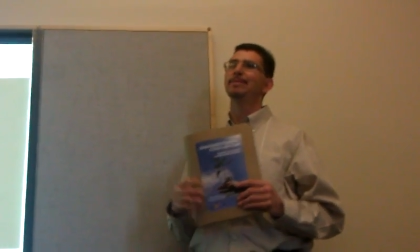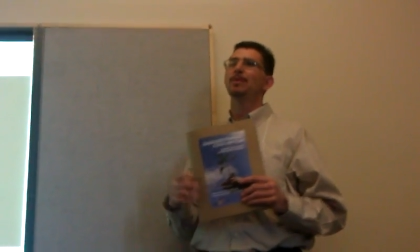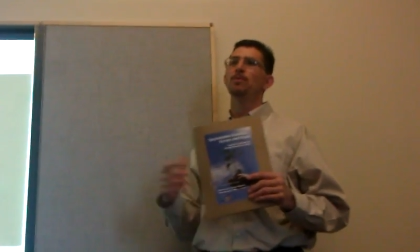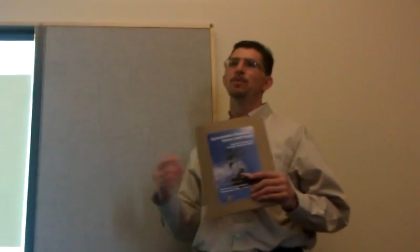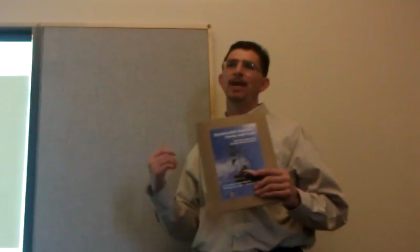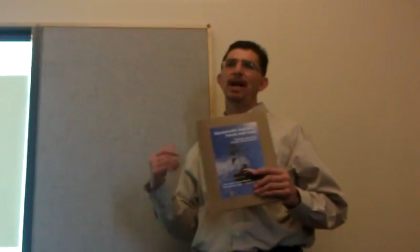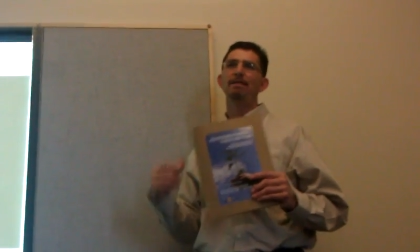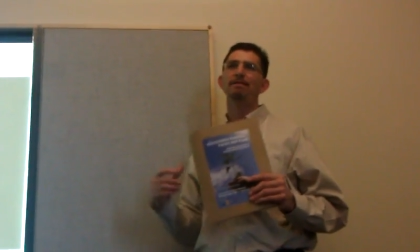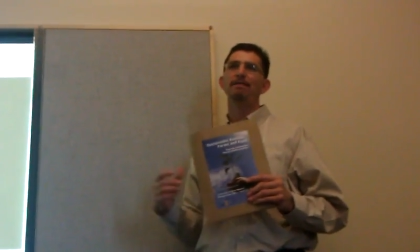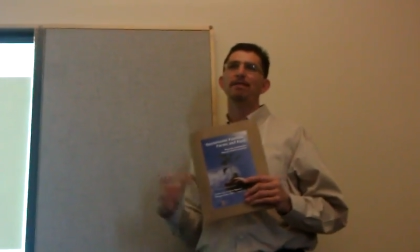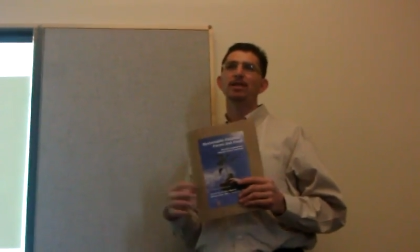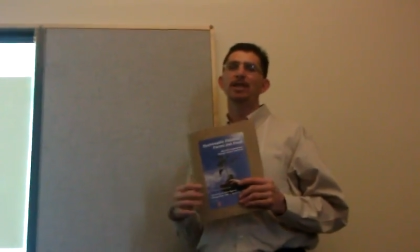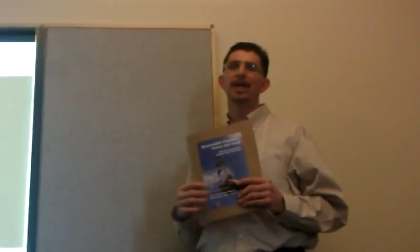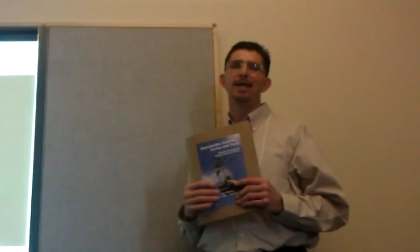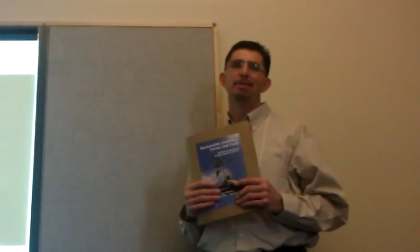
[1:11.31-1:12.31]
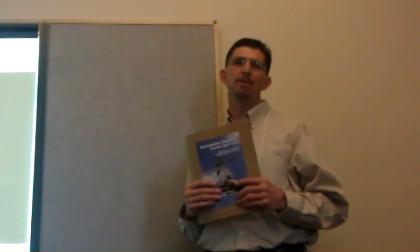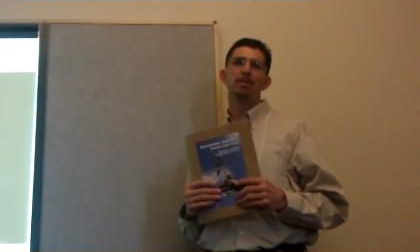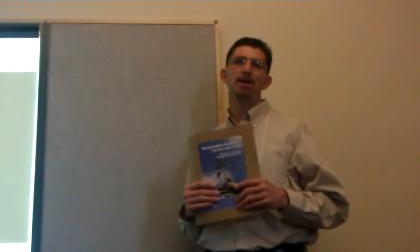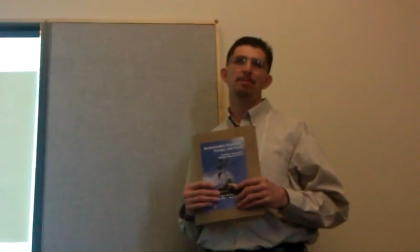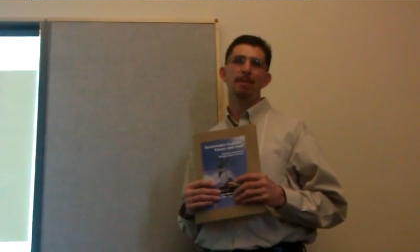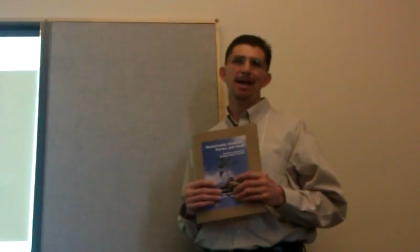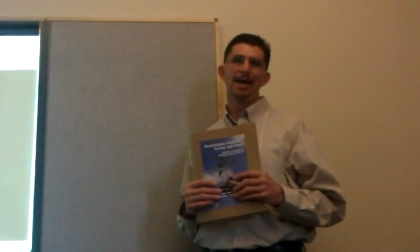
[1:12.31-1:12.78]
when I first came
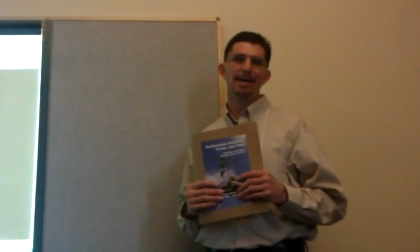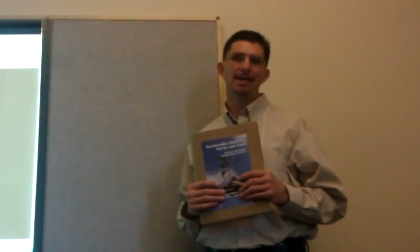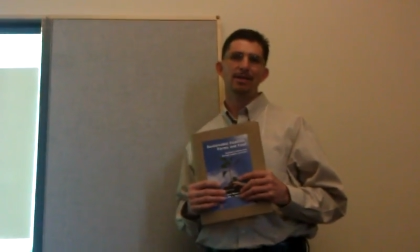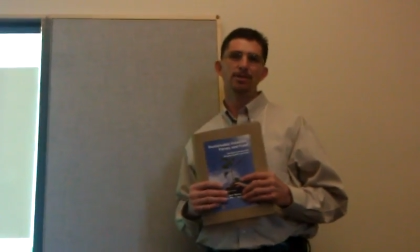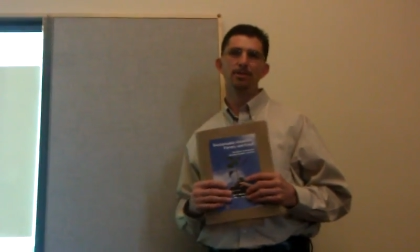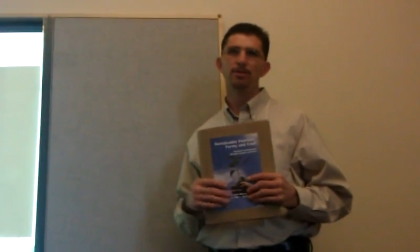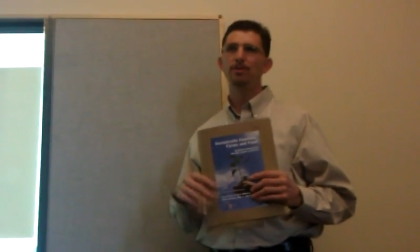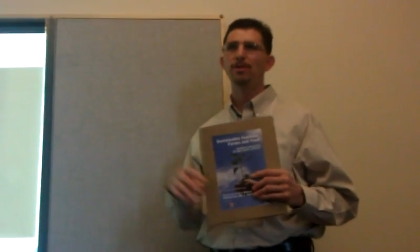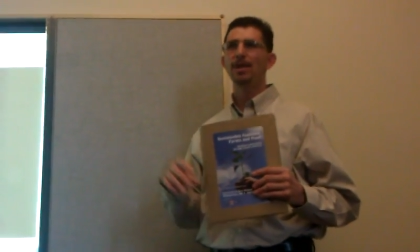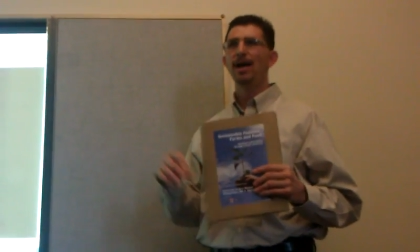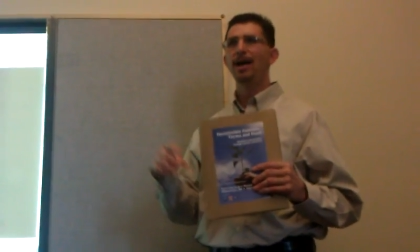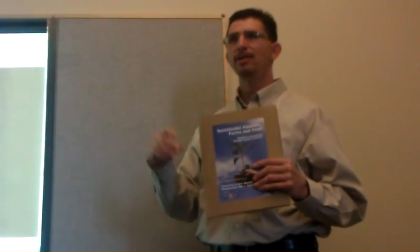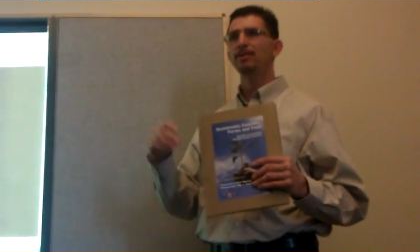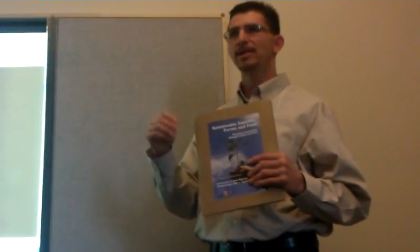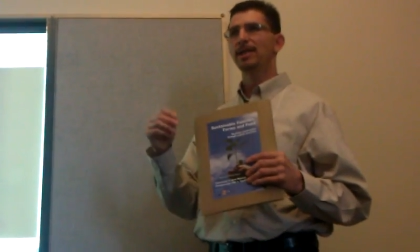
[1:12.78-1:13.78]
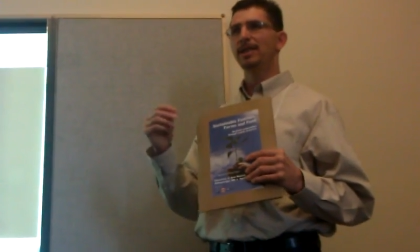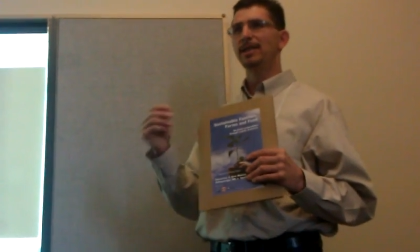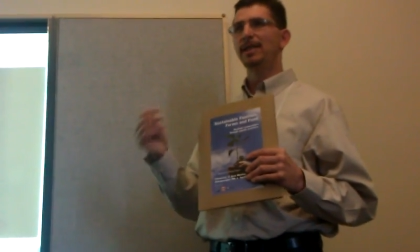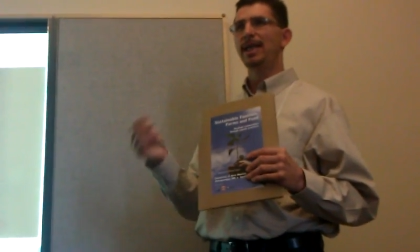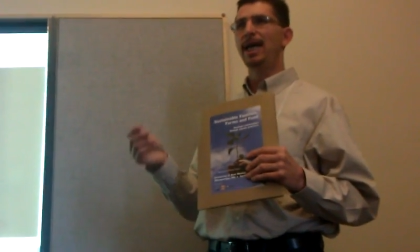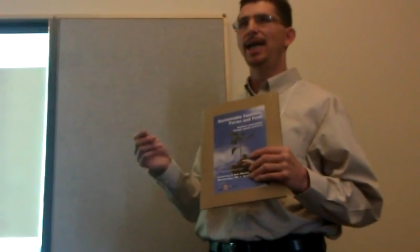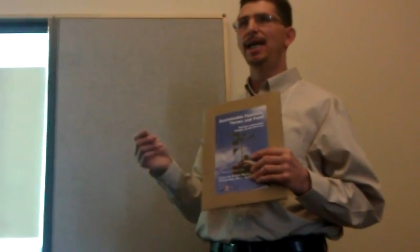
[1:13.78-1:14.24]
on back in
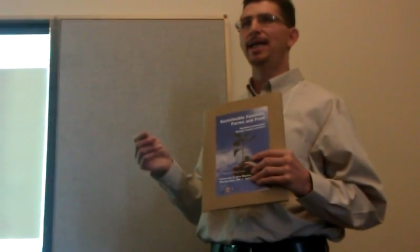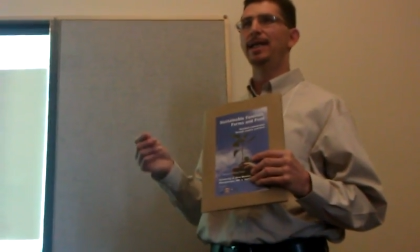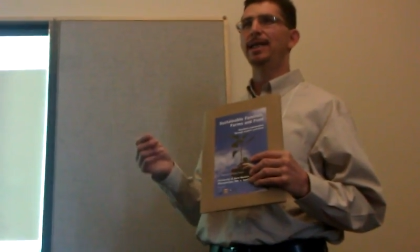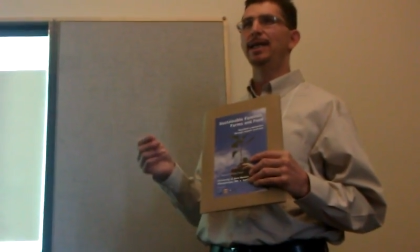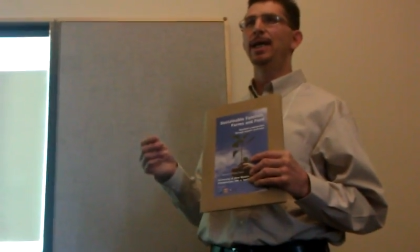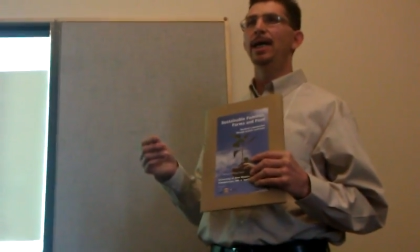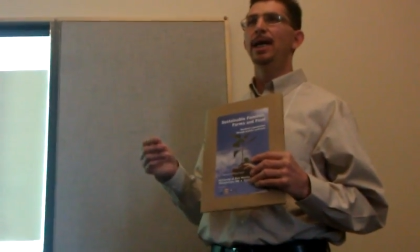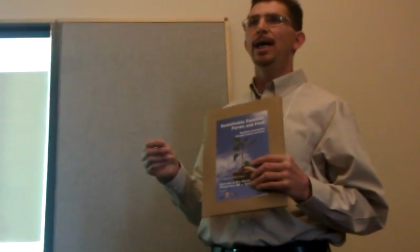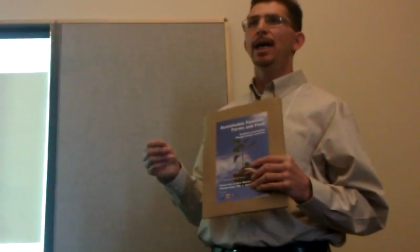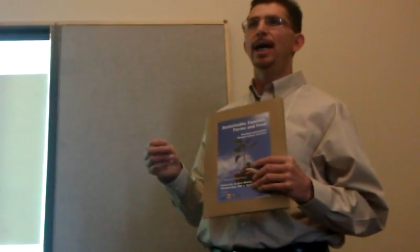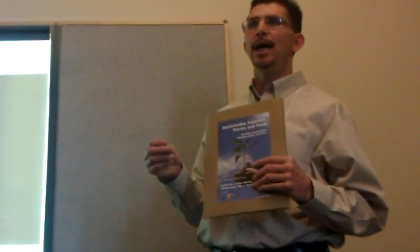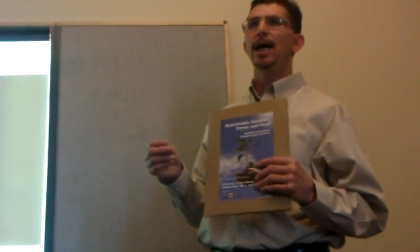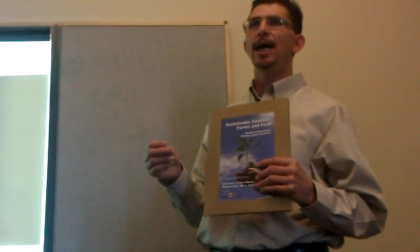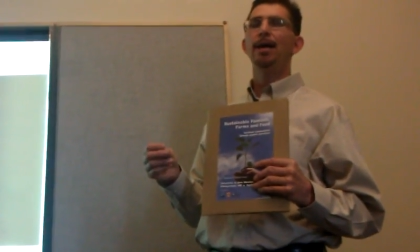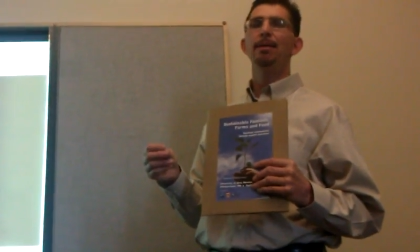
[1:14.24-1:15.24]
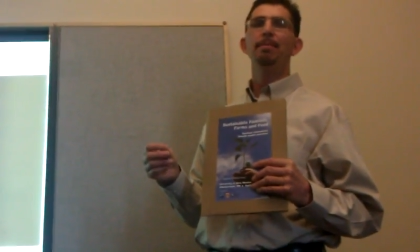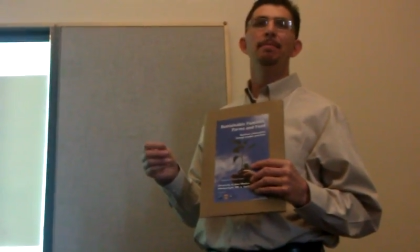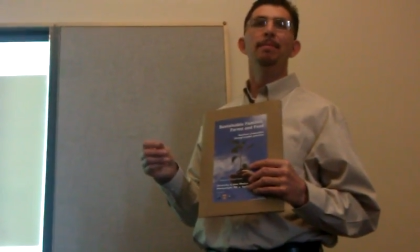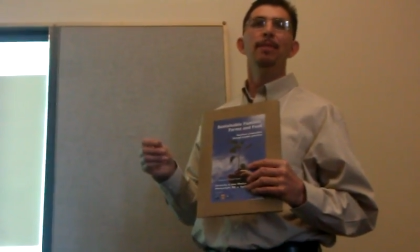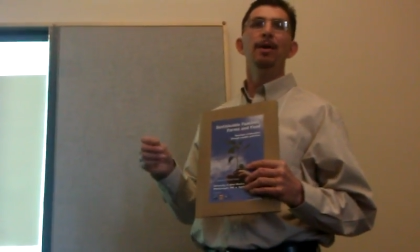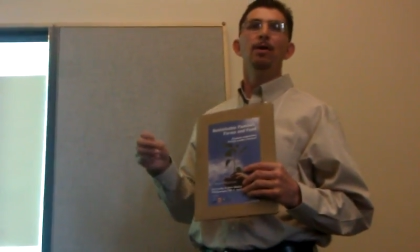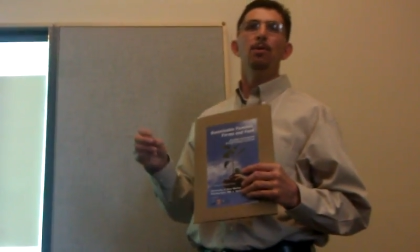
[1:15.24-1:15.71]
2010, um,
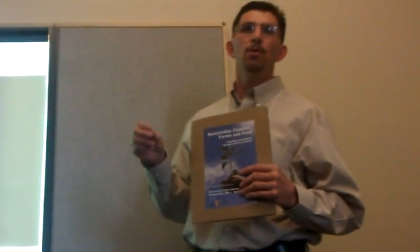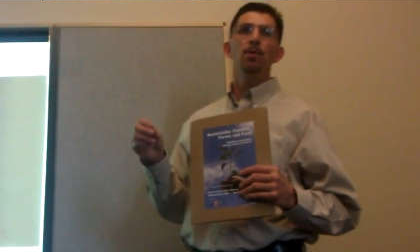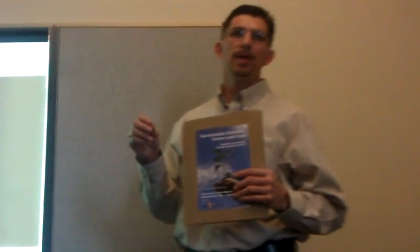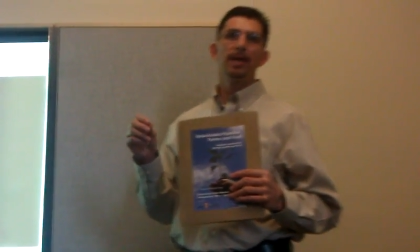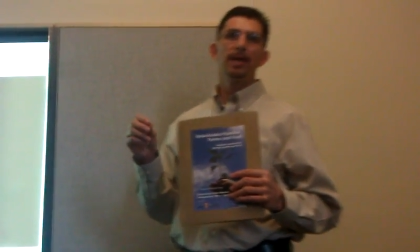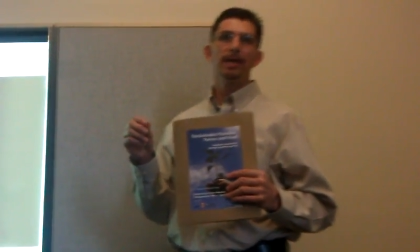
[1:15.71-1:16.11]
what